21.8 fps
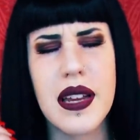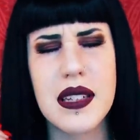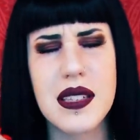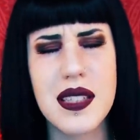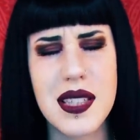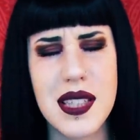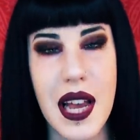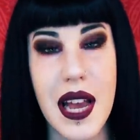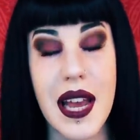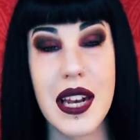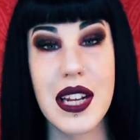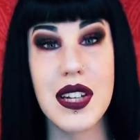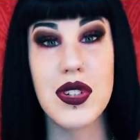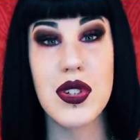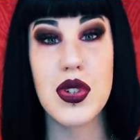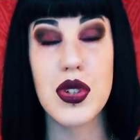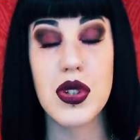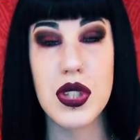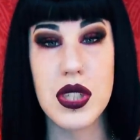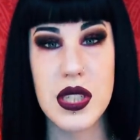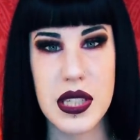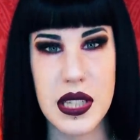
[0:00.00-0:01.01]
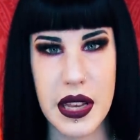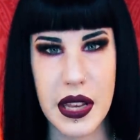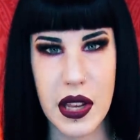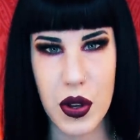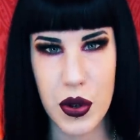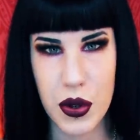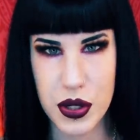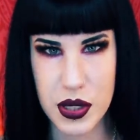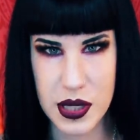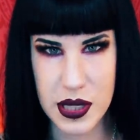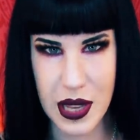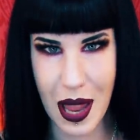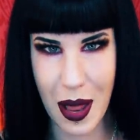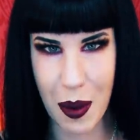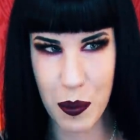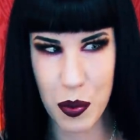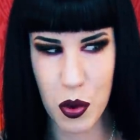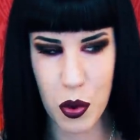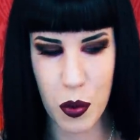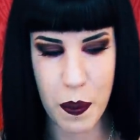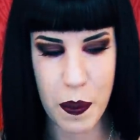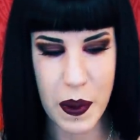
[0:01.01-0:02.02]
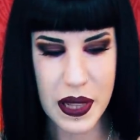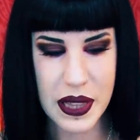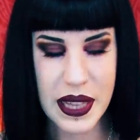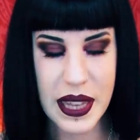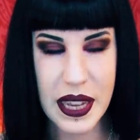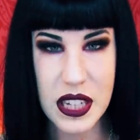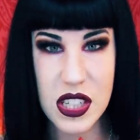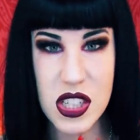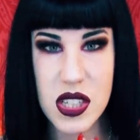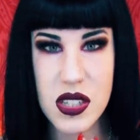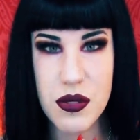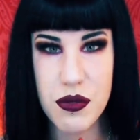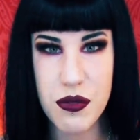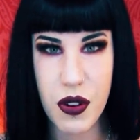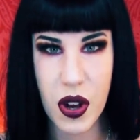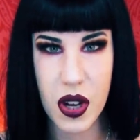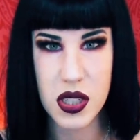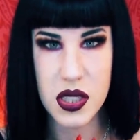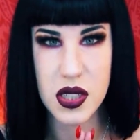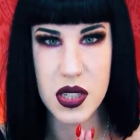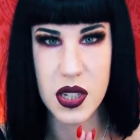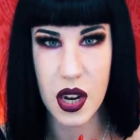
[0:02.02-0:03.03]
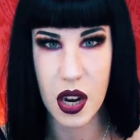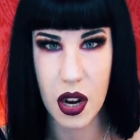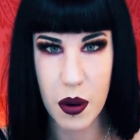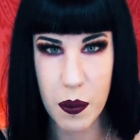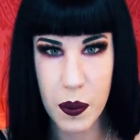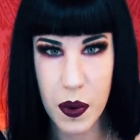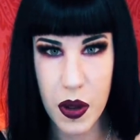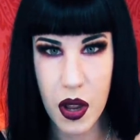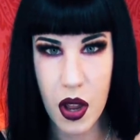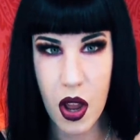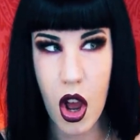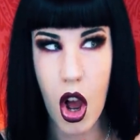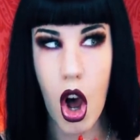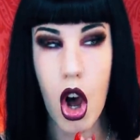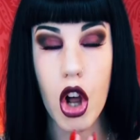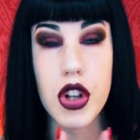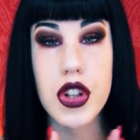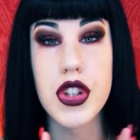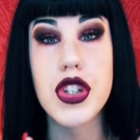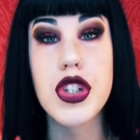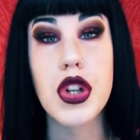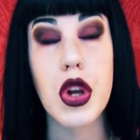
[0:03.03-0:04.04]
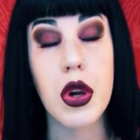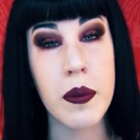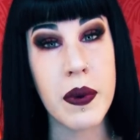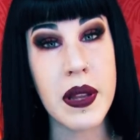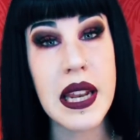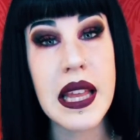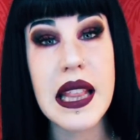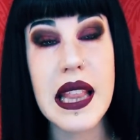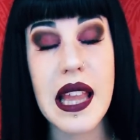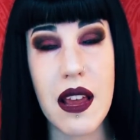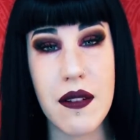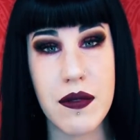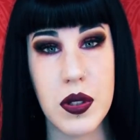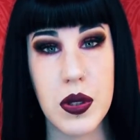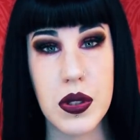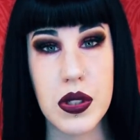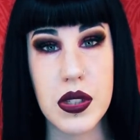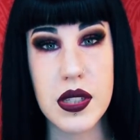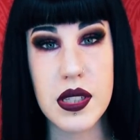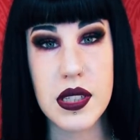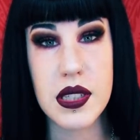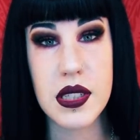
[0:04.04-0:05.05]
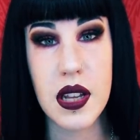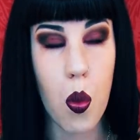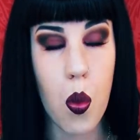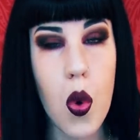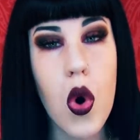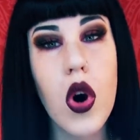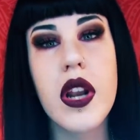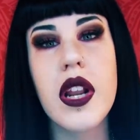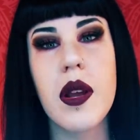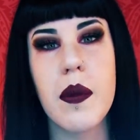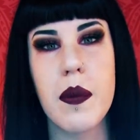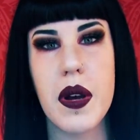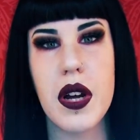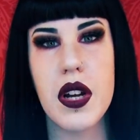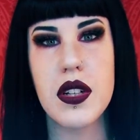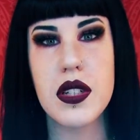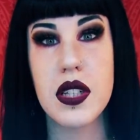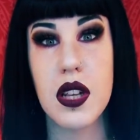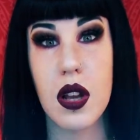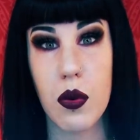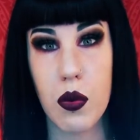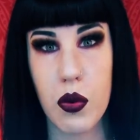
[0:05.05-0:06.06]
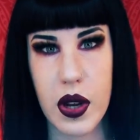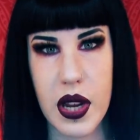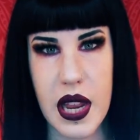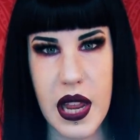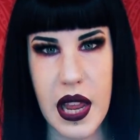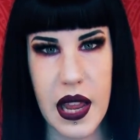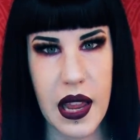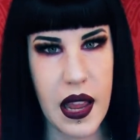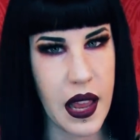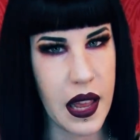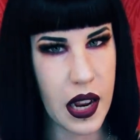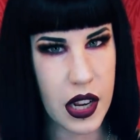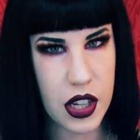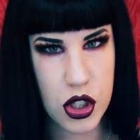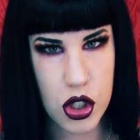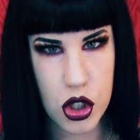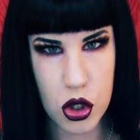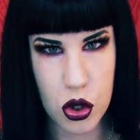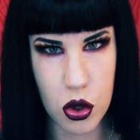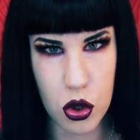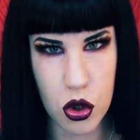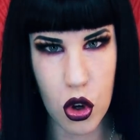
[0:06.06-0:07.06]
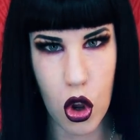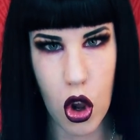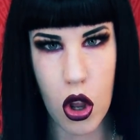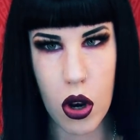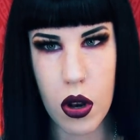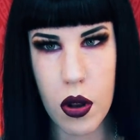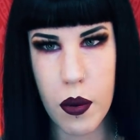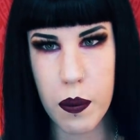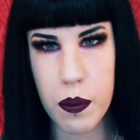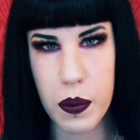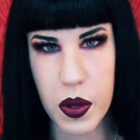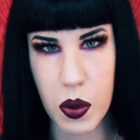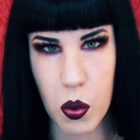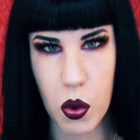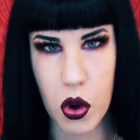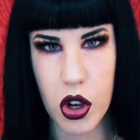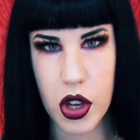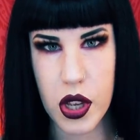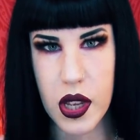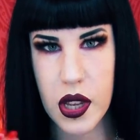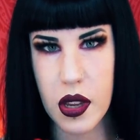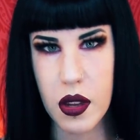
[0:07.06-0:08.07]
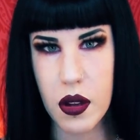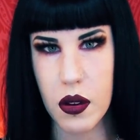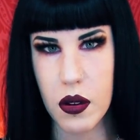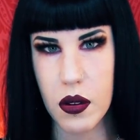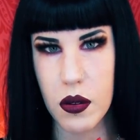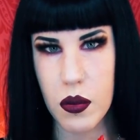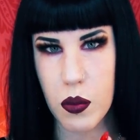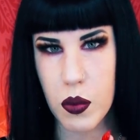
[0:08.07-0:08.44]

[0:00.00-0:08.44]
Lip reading: excited to see her sample, but they just fucked it up on so many levels. Warning bells are ringing, and I should not be working